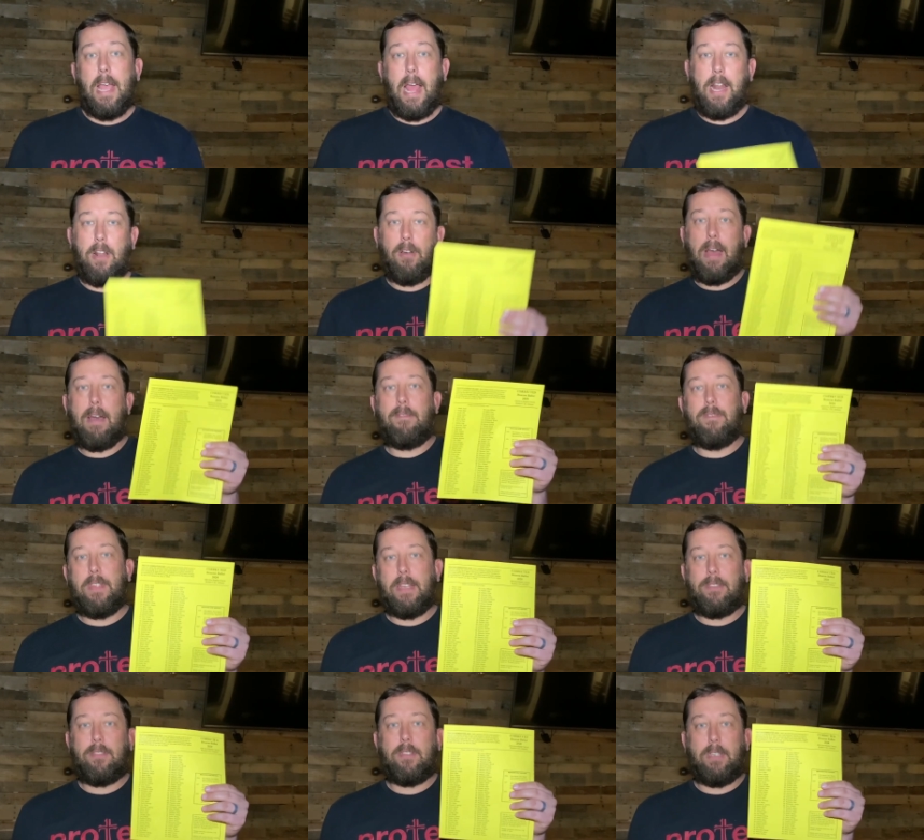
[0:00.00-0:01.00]
and it'll have
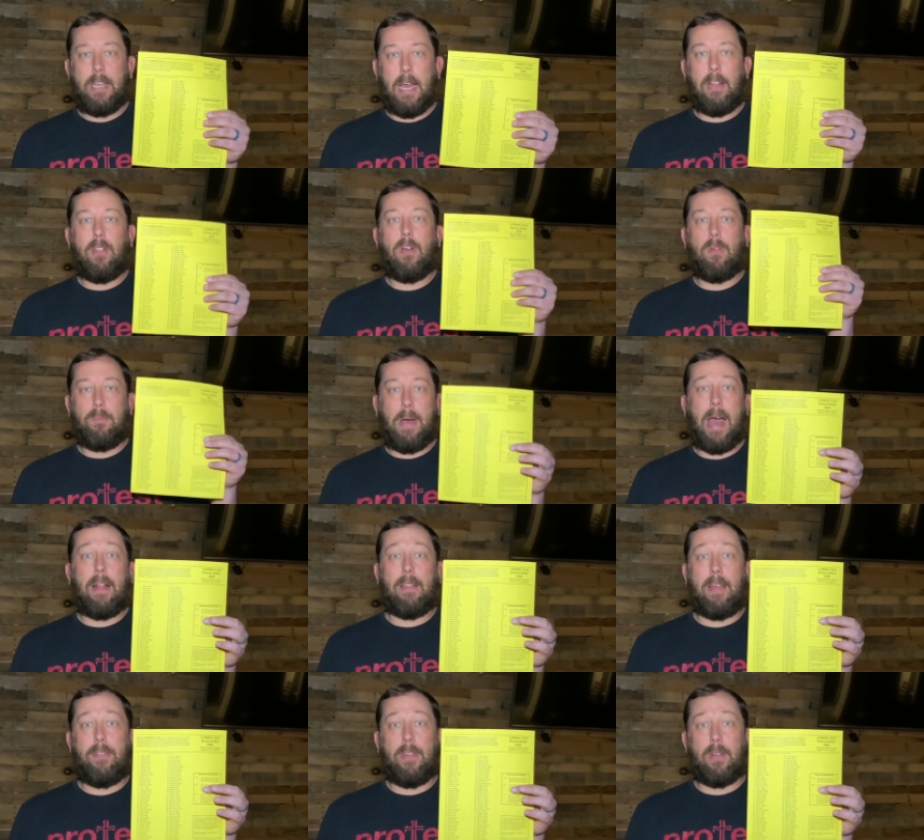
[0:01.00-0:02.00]
this yellow
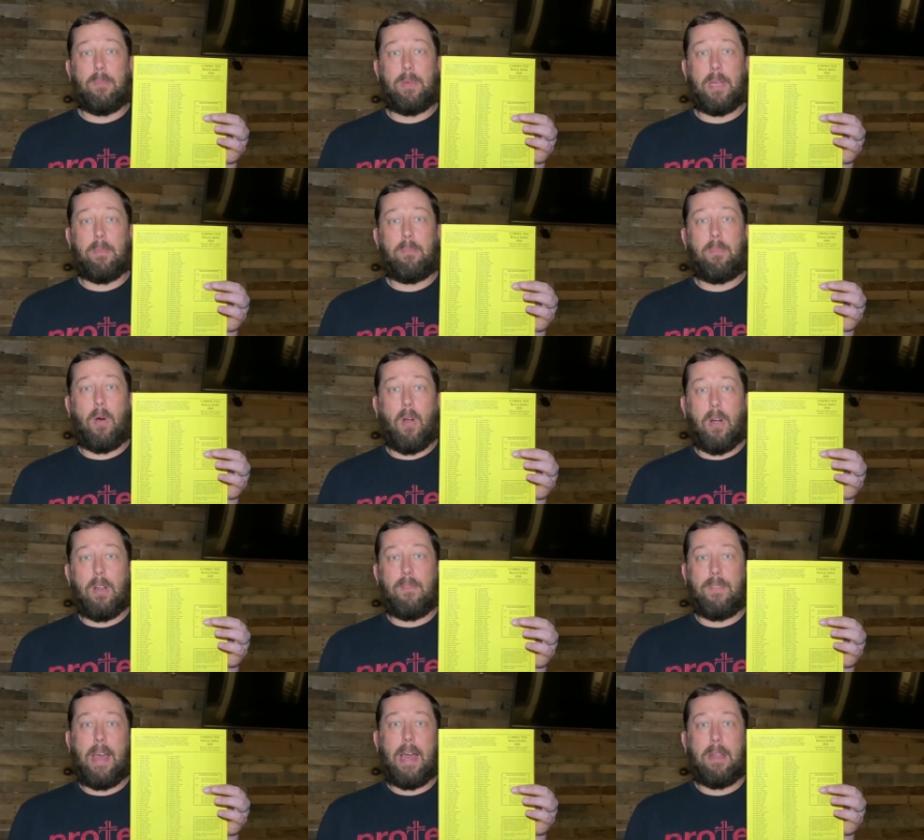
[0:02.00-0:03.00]
ballot that'll be a part
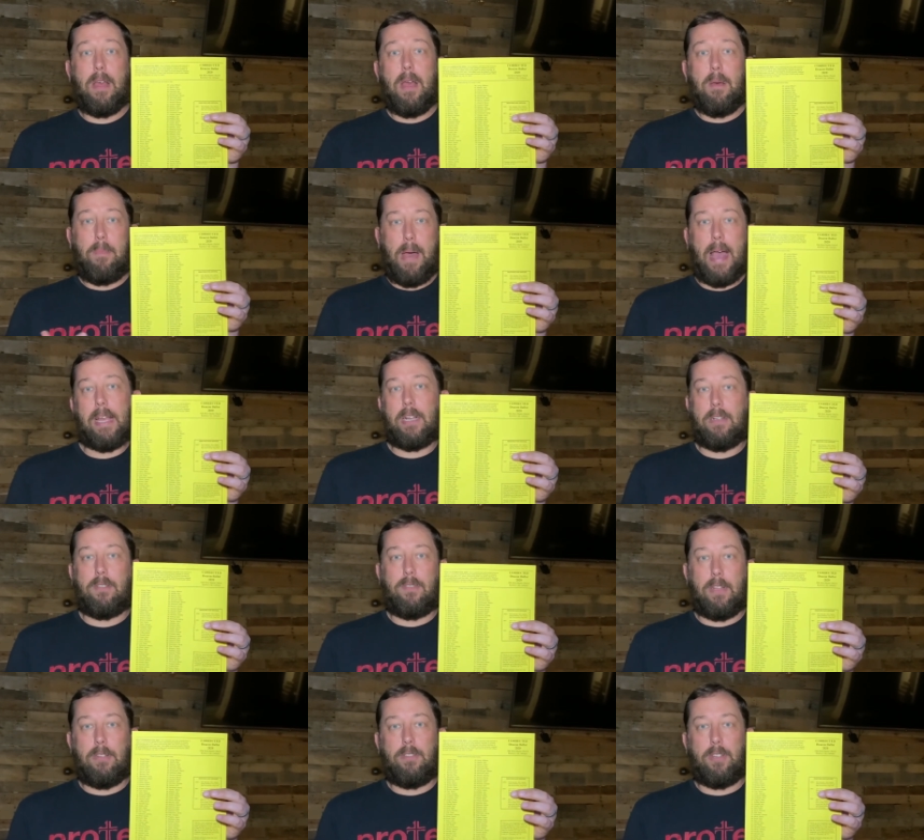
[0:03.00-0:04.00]
of that package
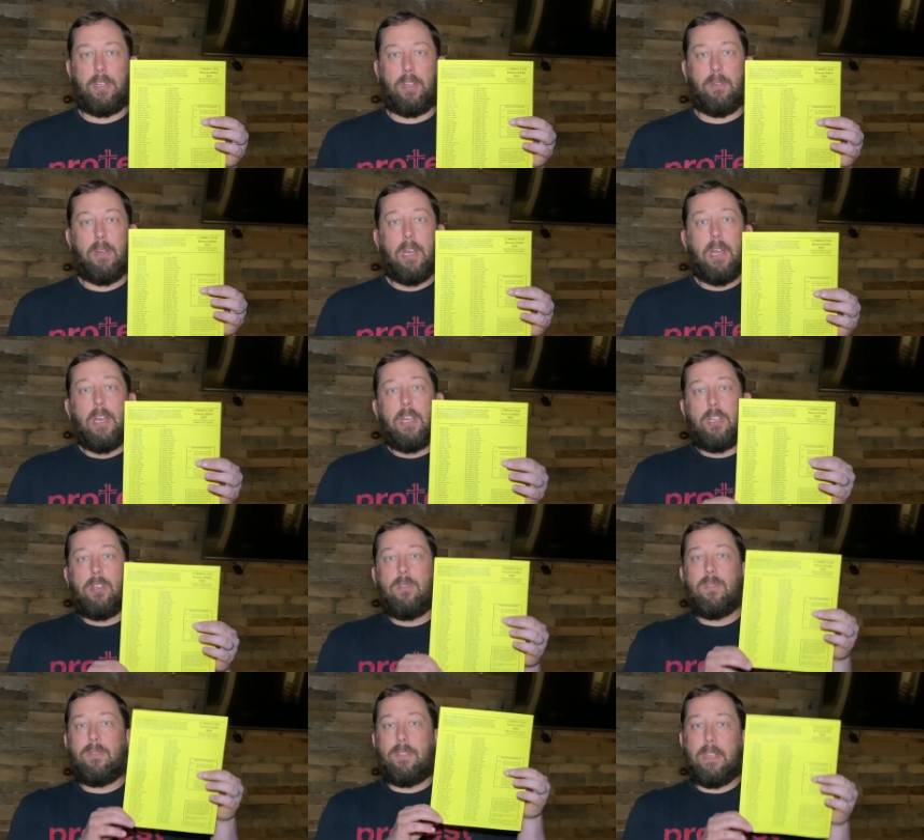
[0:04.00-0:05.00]
sent to you.
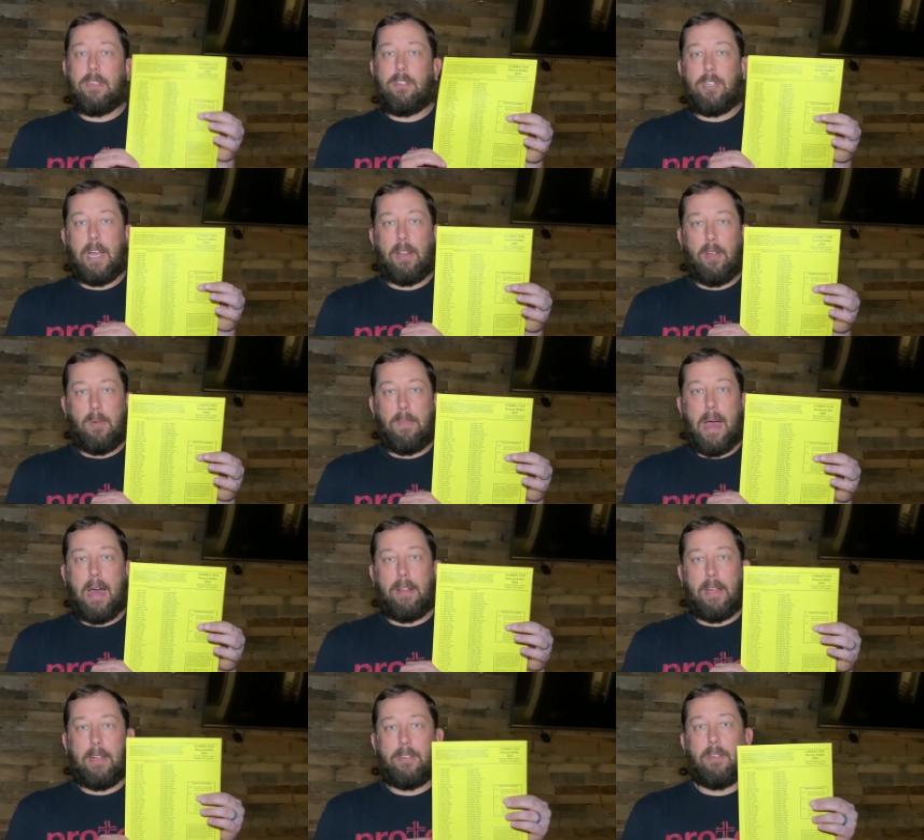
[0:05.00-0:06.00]
Use this yellow
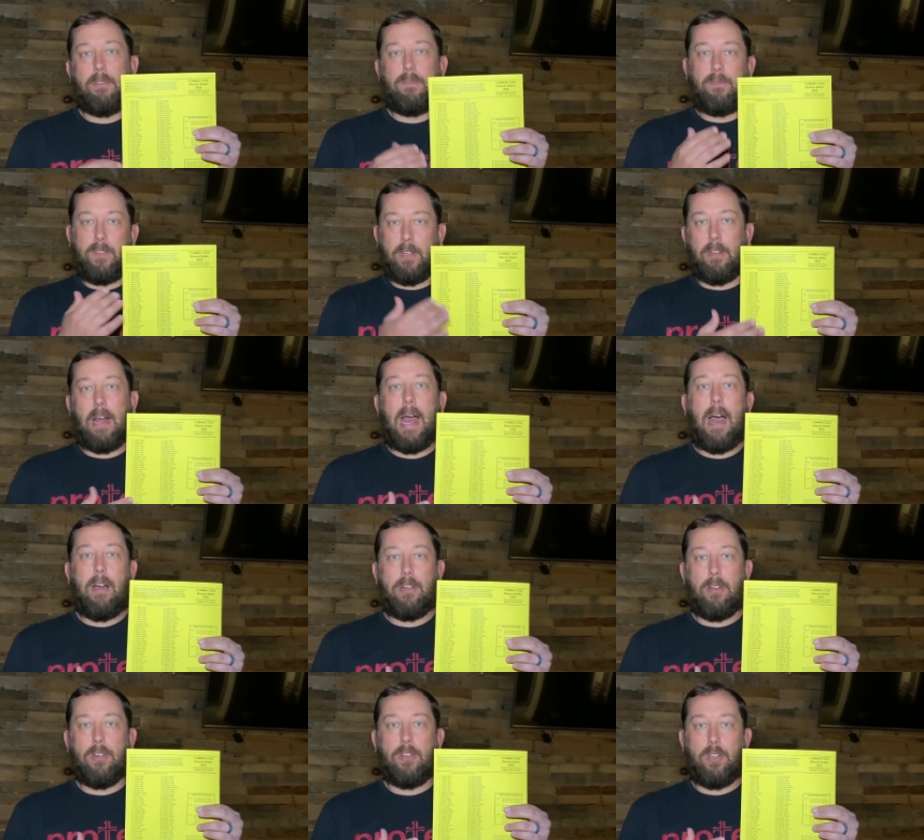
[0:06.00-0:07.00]
ballot to fill
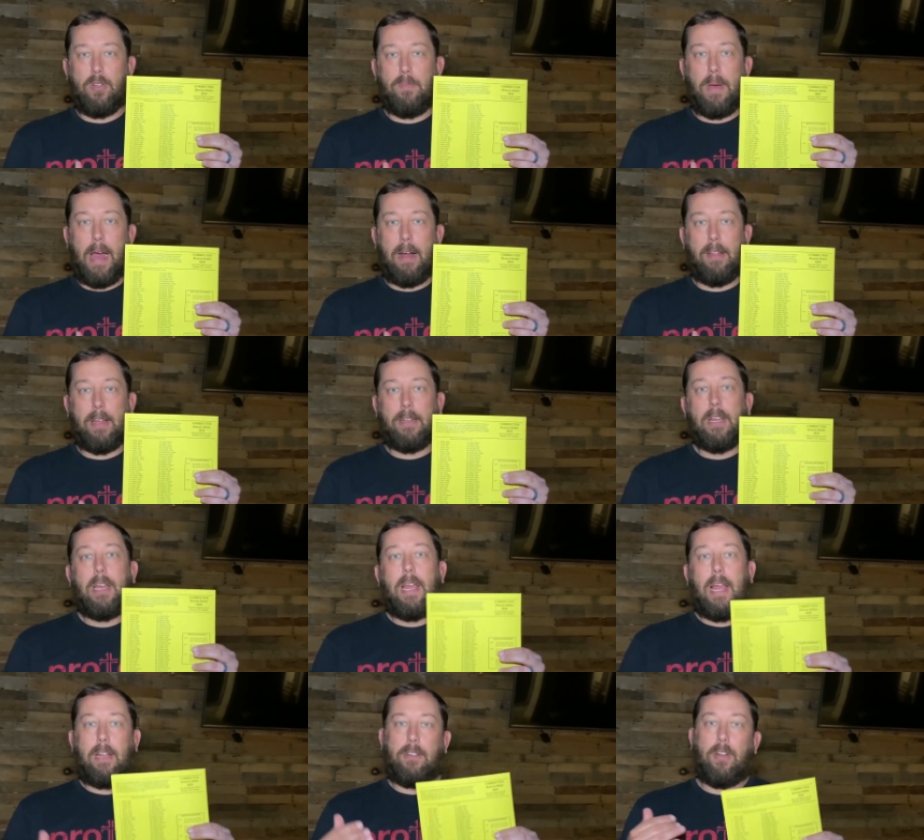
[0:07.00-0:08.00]
out your new ballot
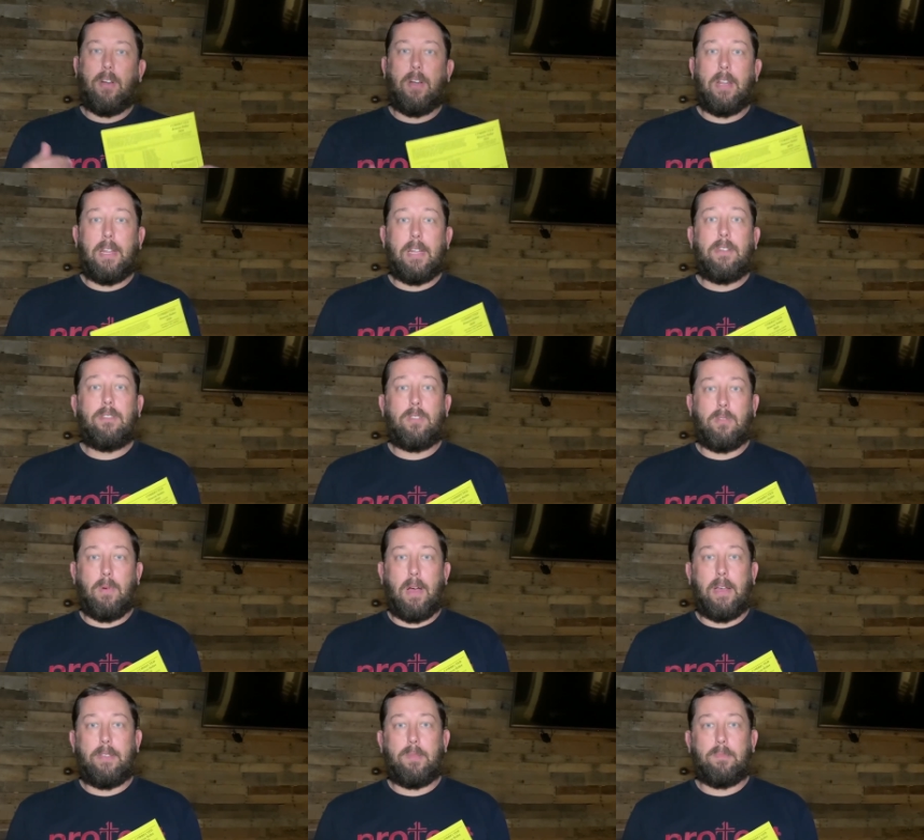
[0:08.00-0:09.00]
and turn it in to
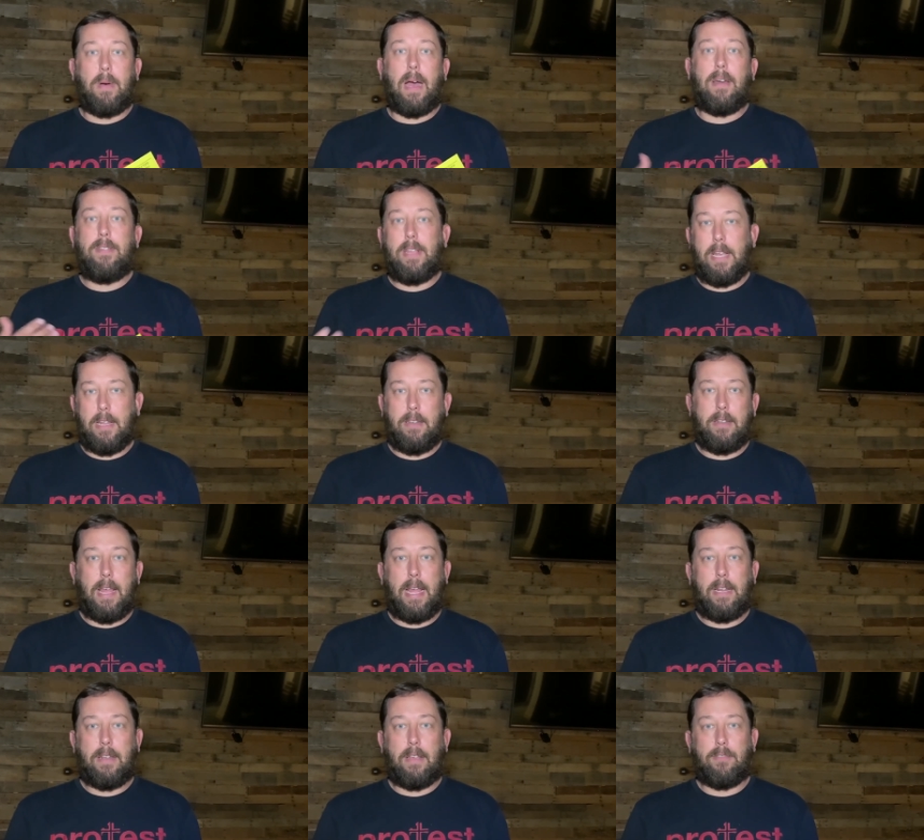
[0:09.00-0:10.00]
us by the end
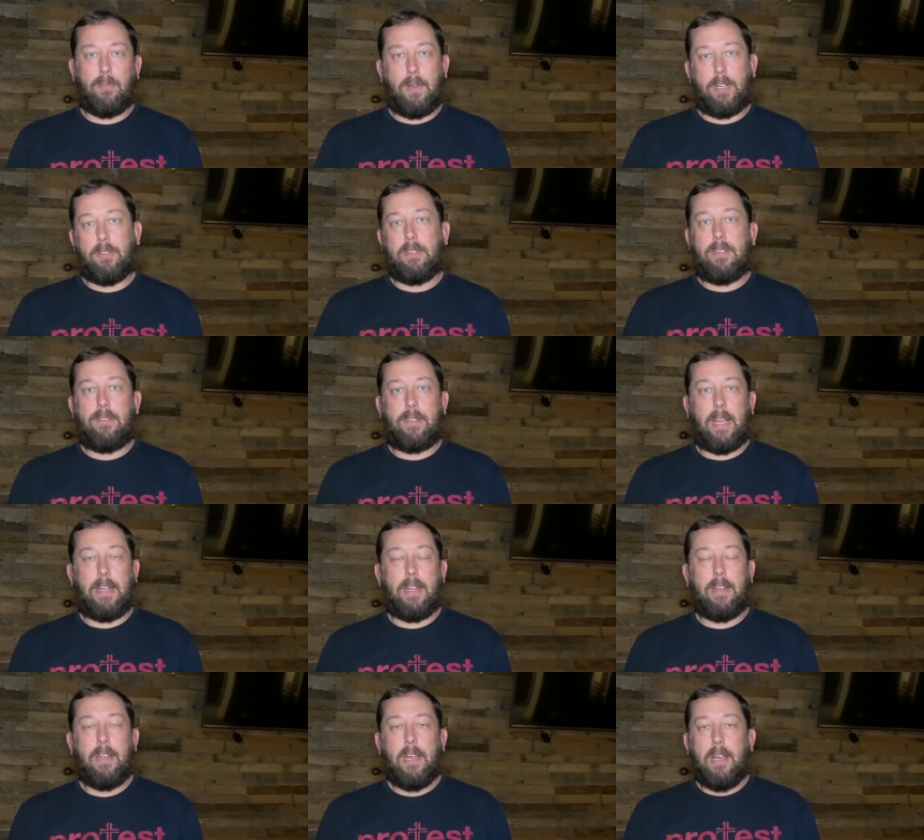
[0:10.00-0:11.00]
date as originally
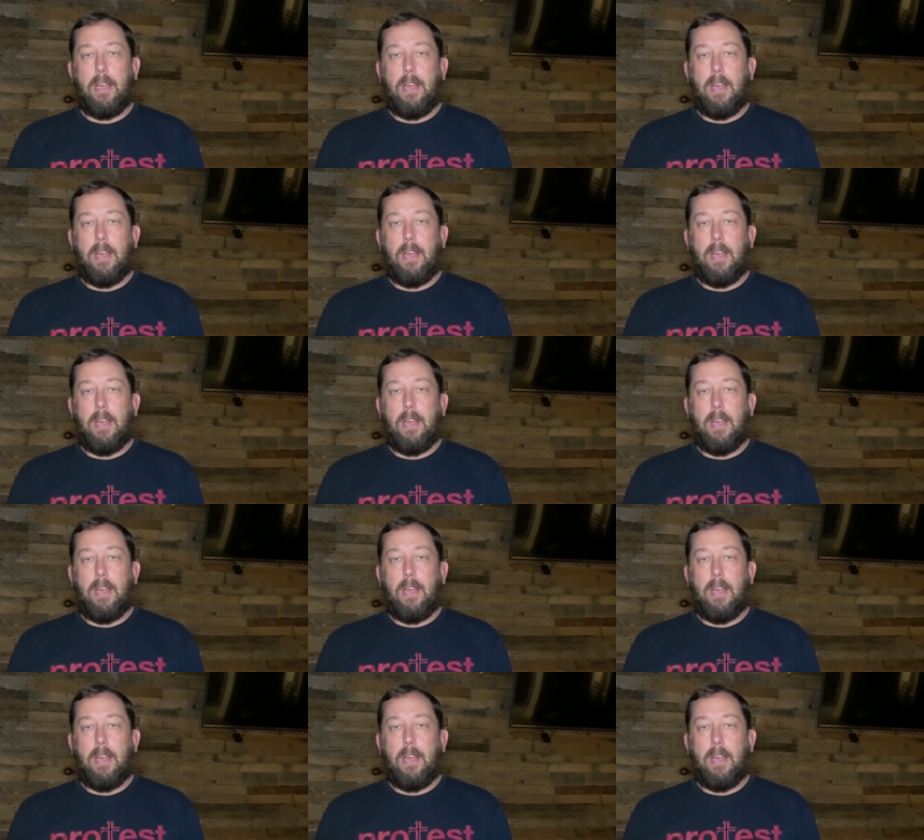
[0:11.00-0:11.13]
stated.